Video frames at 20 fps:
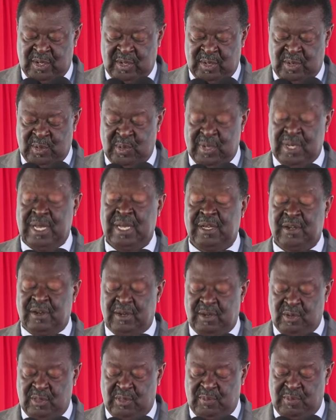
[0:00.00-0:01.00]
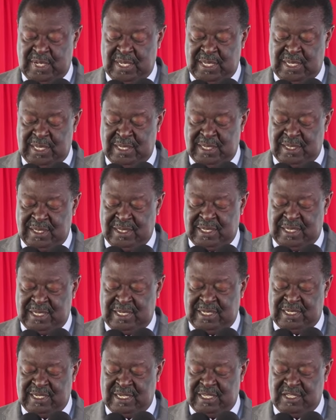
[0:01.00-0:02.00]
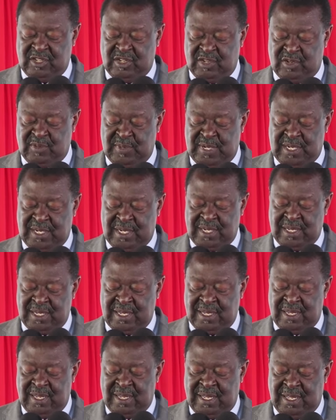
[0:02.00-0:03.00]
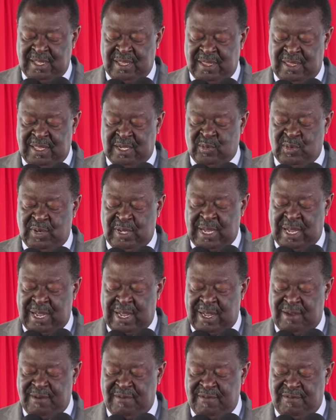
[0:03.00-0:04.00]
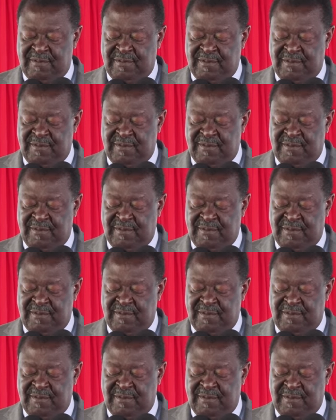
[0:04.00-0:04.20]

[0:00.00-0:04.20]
You will agree with me, ladies and gentlemen, that we have